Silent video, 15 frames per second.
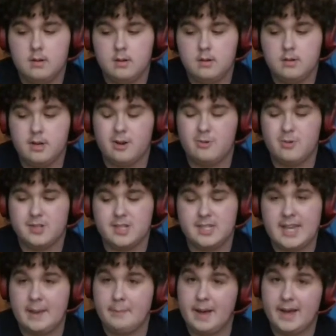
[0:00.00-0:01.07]
Doc wants to
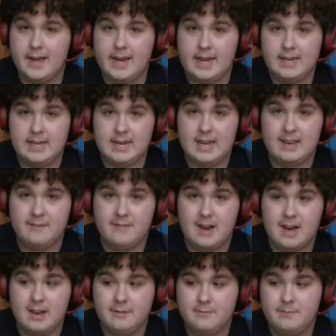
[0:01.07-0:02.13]
stay back in
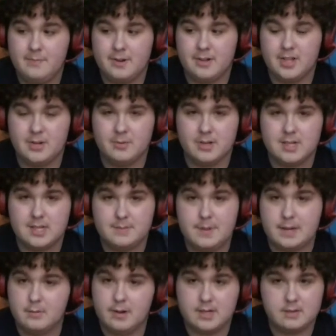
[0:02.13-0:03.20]
1885 because he wants to spend
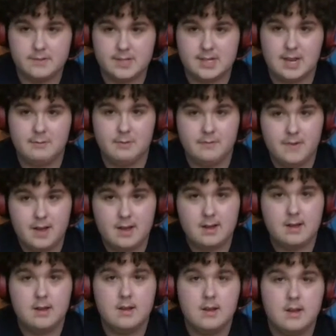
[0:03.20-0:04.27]
the rest of his life with her,
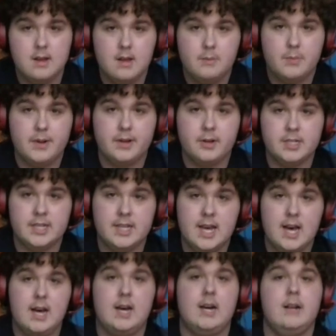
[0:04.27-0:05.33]
but he knows he
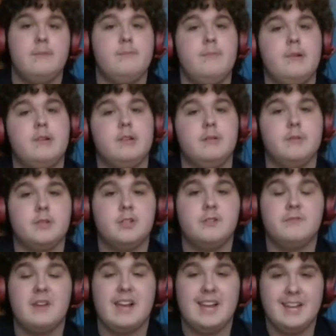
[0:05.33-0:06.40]
can't because of the stuff
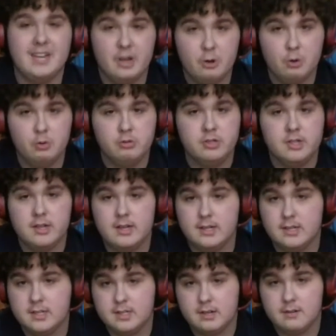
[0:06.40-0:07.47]
that he knows and
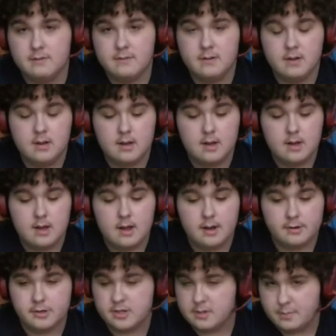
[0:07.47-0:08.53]
stuff, and
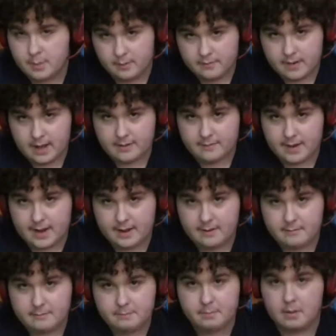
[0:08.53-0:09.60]
just the butterfly
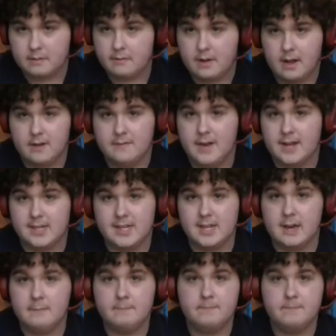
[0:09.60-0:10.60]
effect in it.